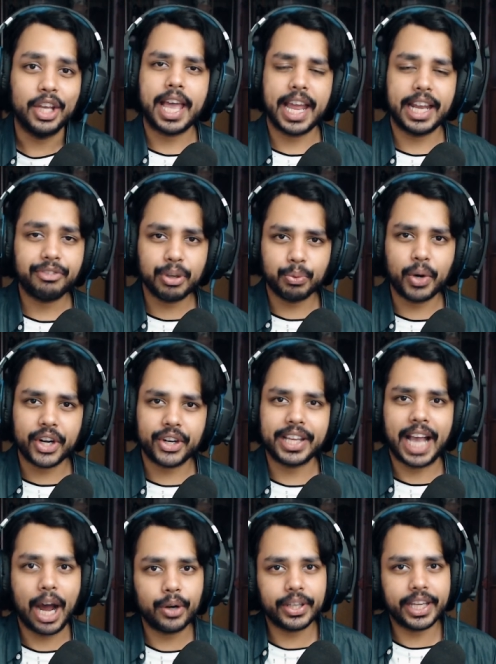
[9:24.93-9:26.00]
And if you're wondering
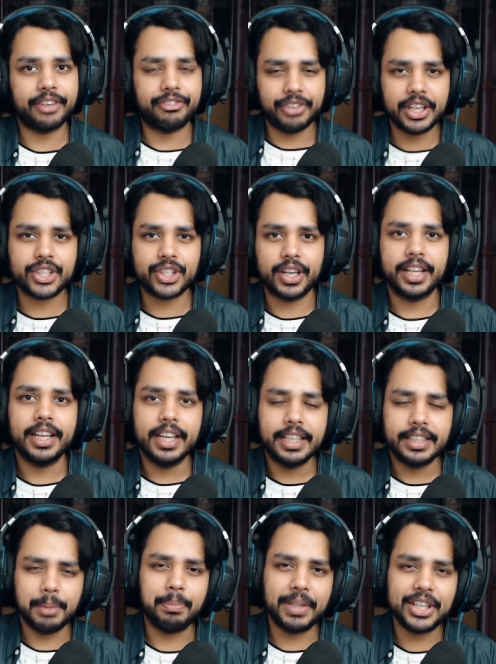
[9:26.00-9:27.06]
how to get featured,
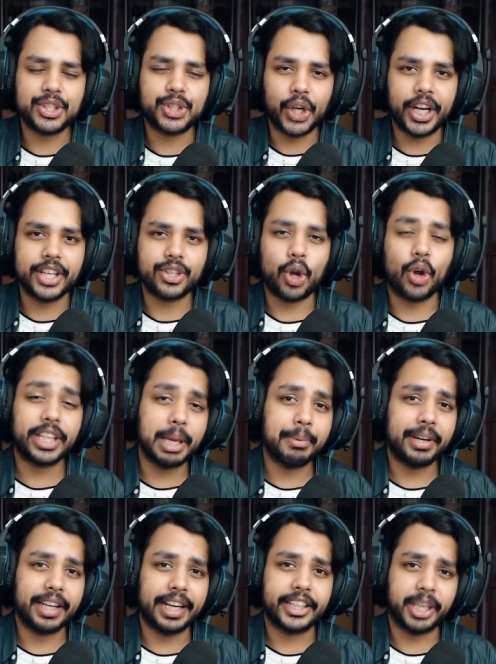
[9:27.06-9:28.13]
then please join us on
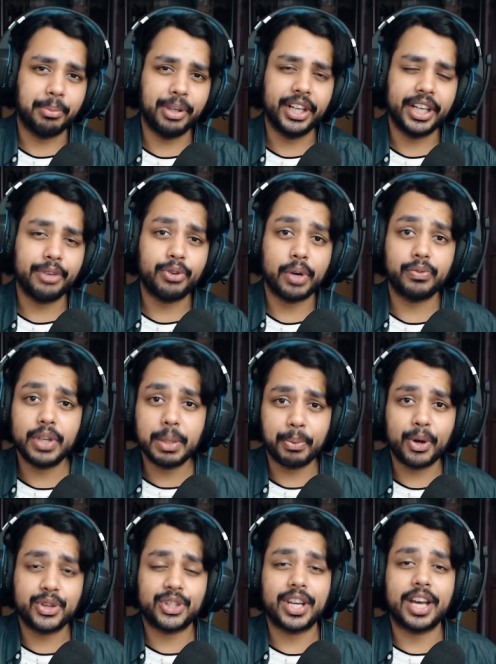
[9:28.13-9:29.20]
GamerConnect Community where we post